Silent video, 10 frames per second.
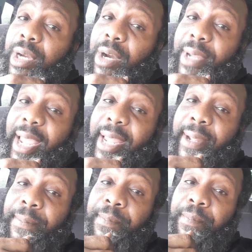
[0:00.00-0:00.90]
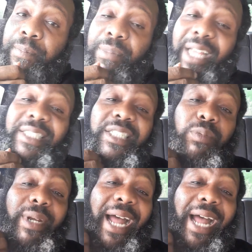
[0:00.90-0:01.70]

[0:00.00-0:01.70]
Okay? That's just what